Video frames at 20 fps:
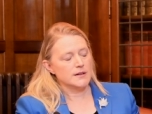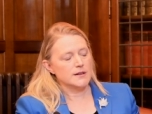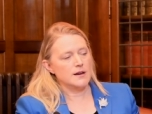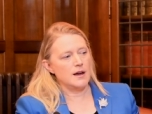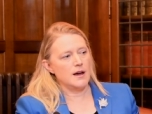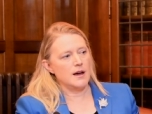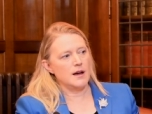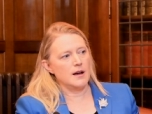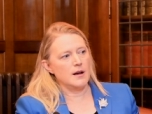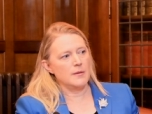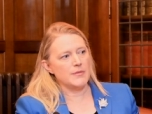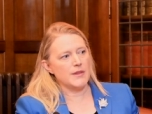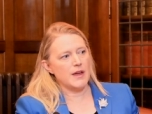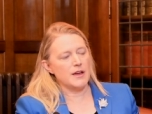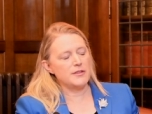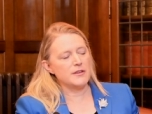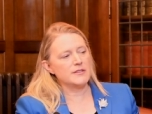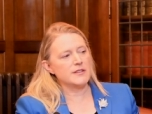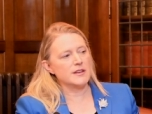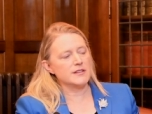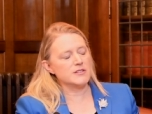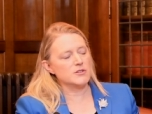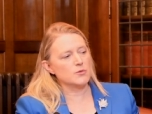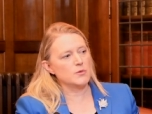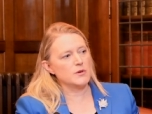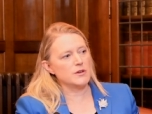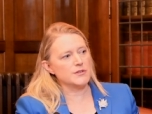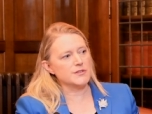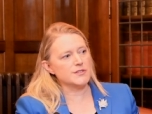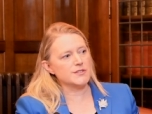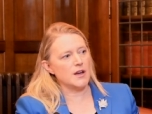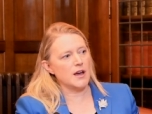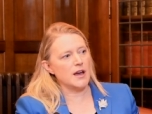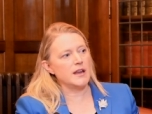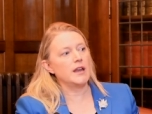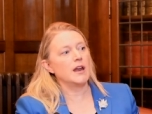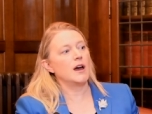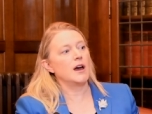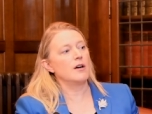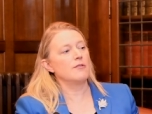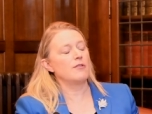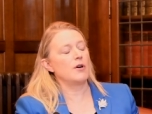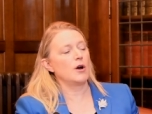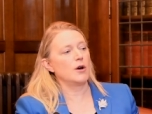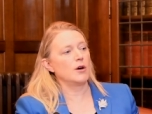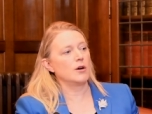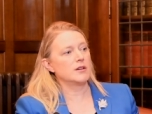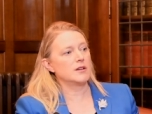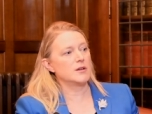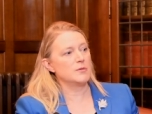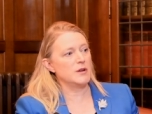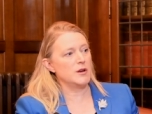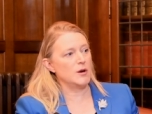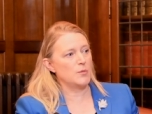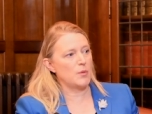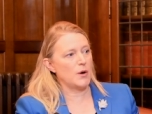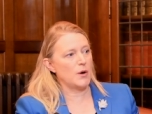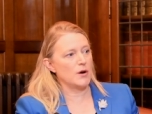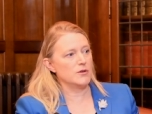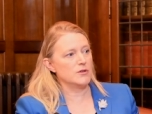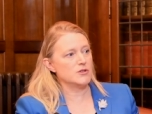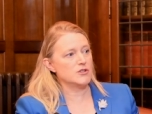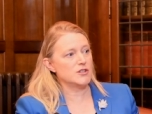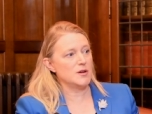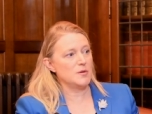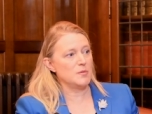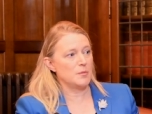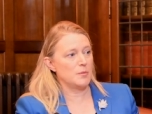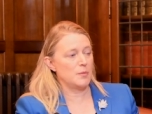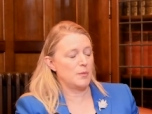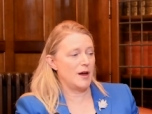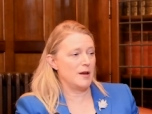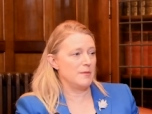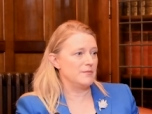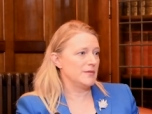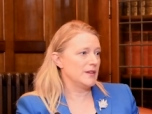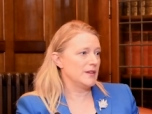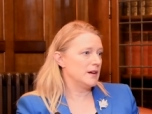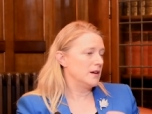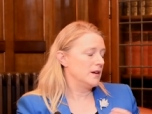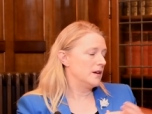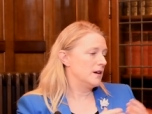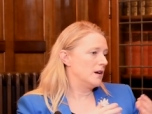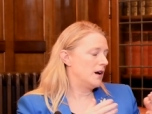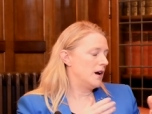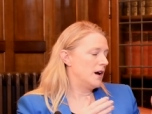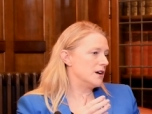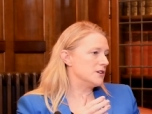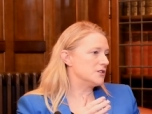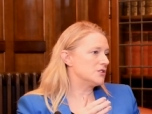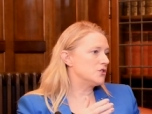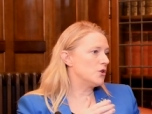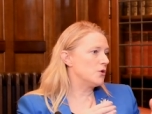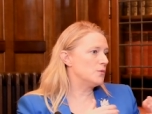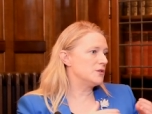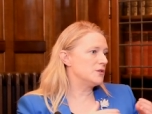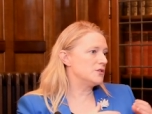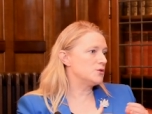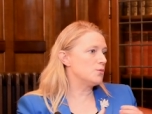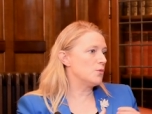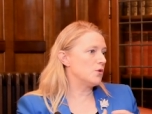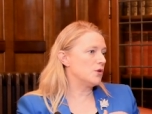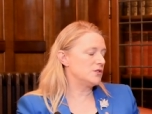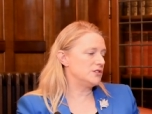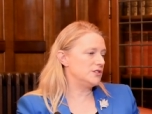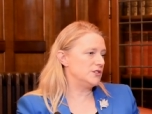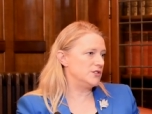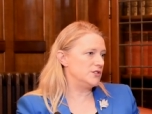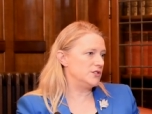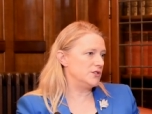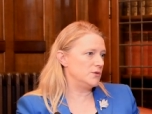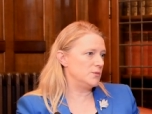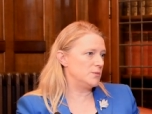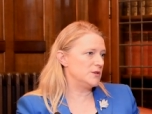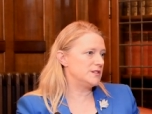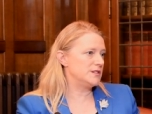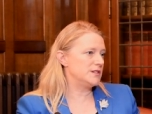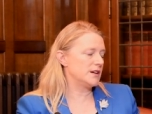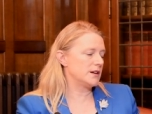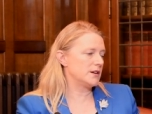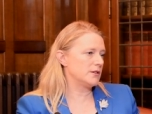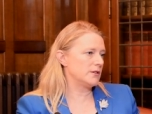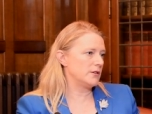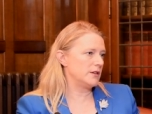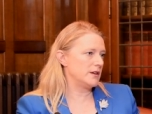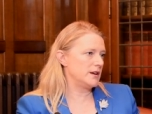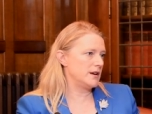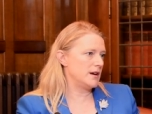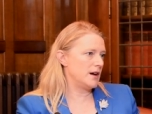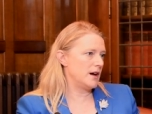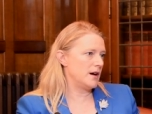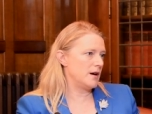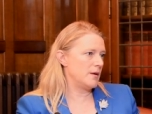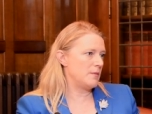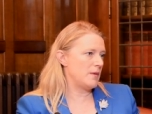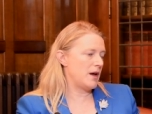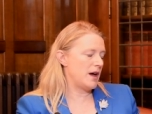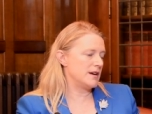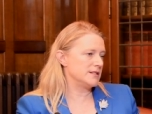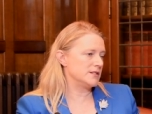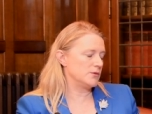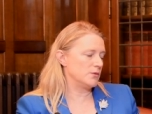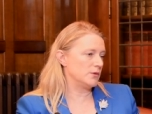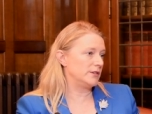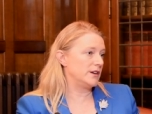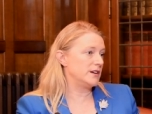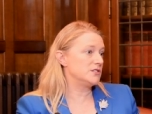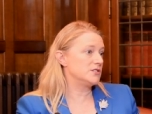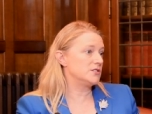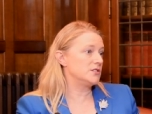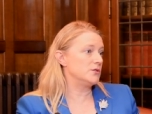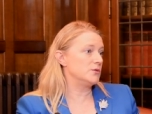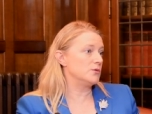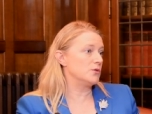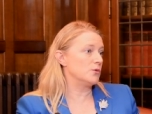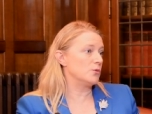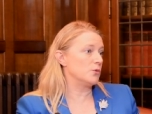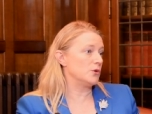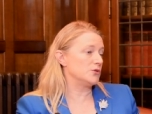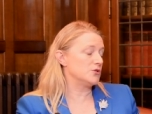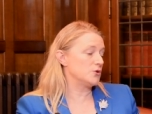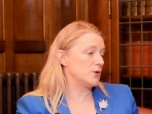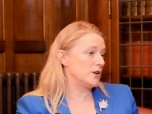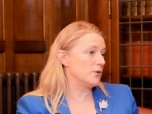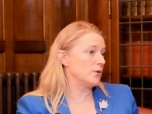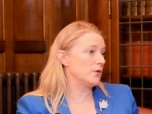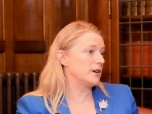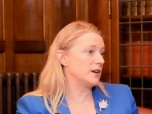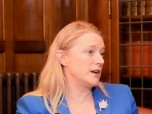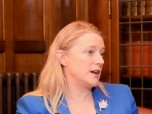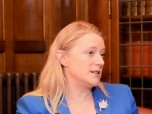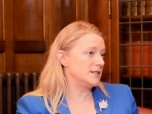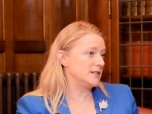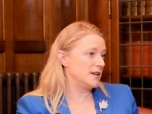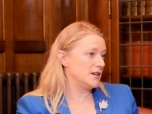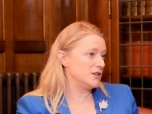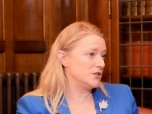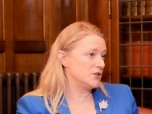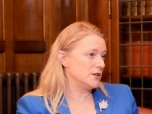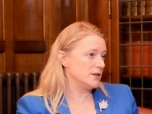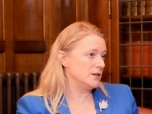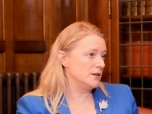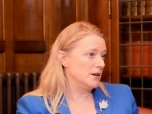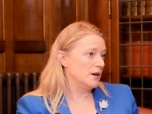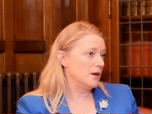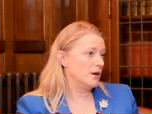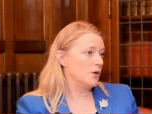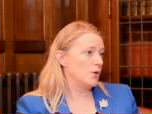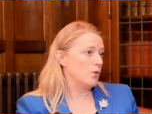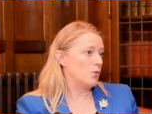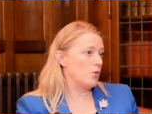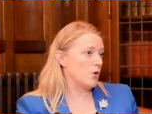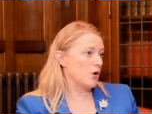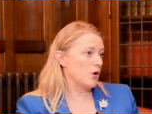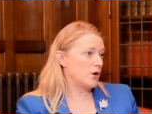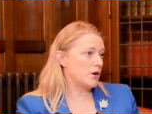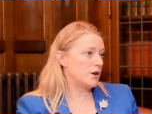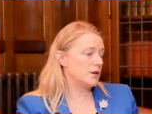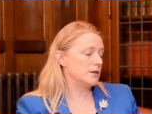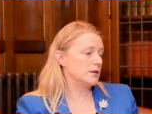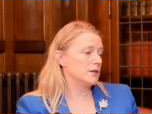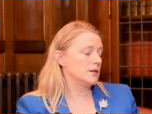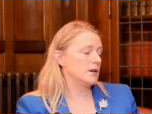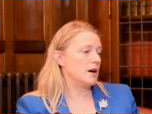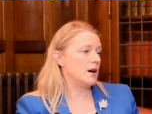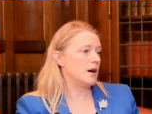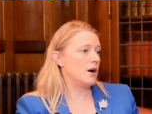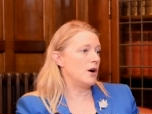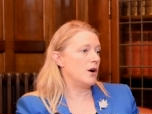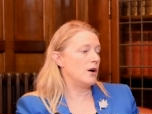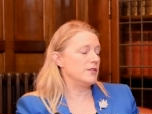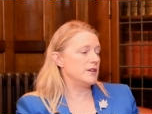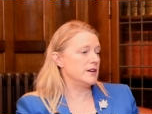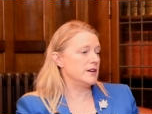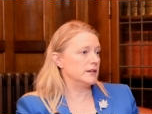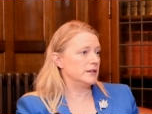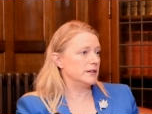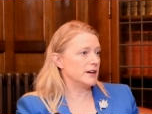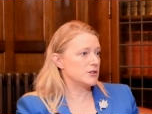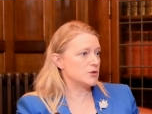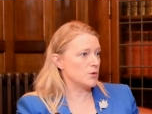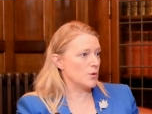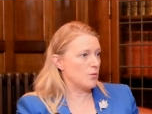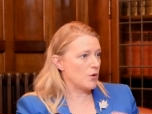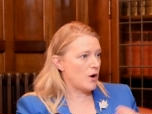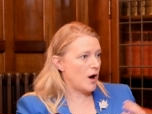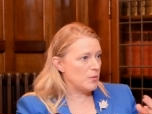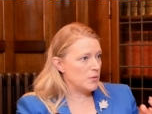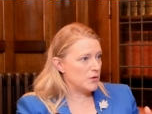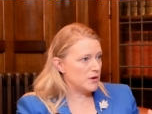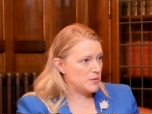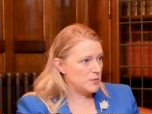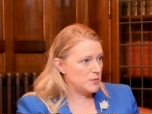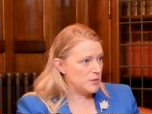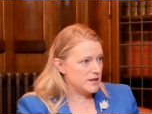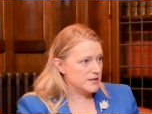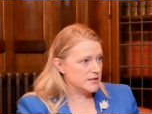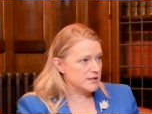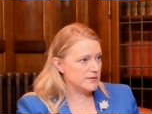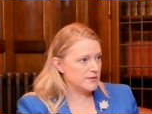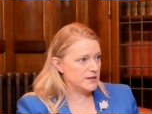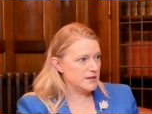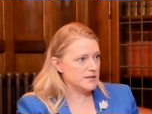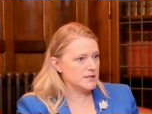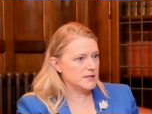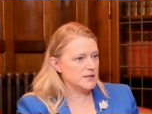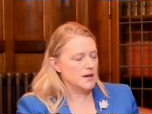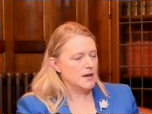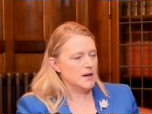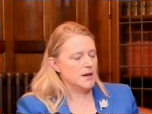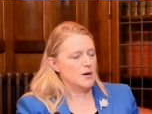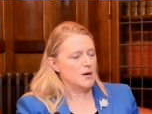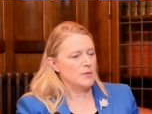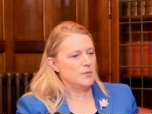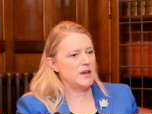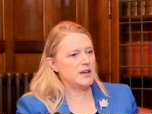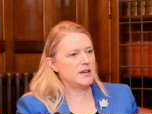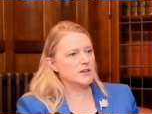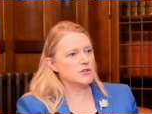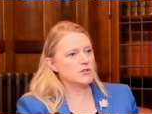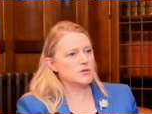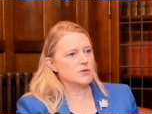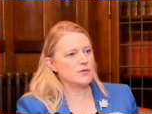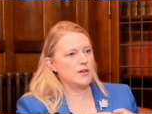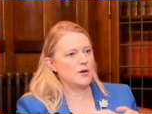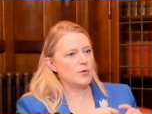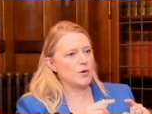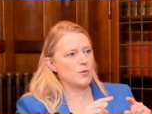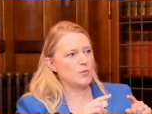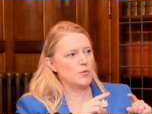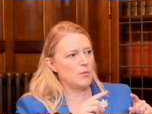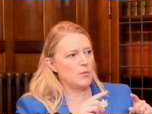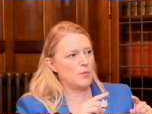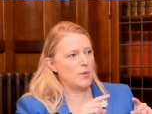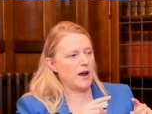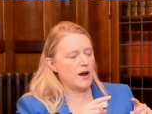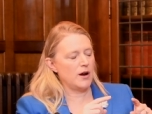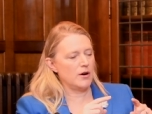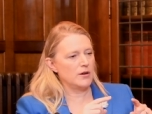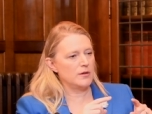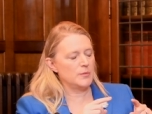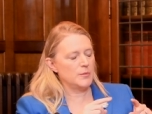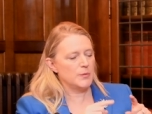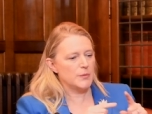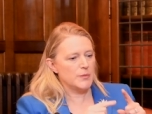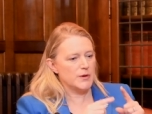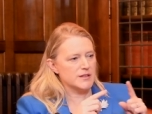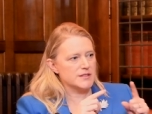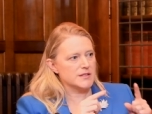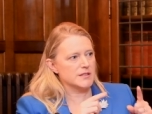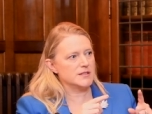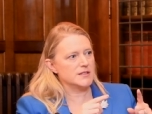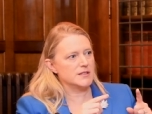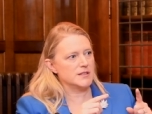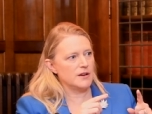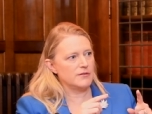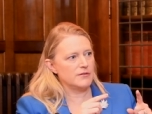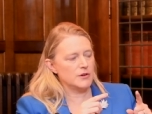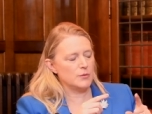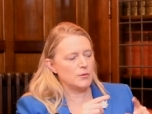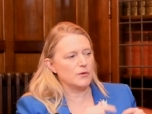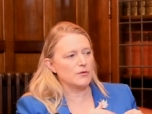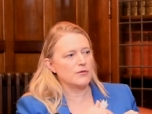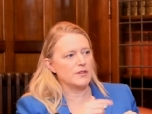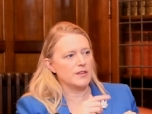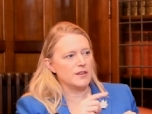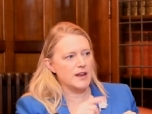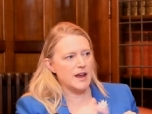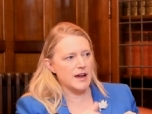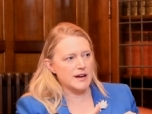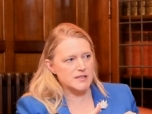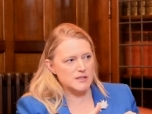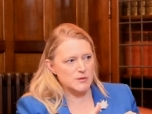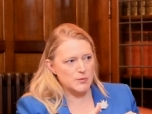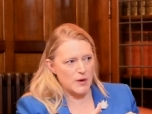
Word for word: Um, I think that's a real sign of our committed okay. partnership, but uh, so much more to do, particularly yeah. um, as it relates to the World Trade Organization work uh, on the intellectual property piece of this, mm-hmm. making sure that we're prepared because it's inevitable for the next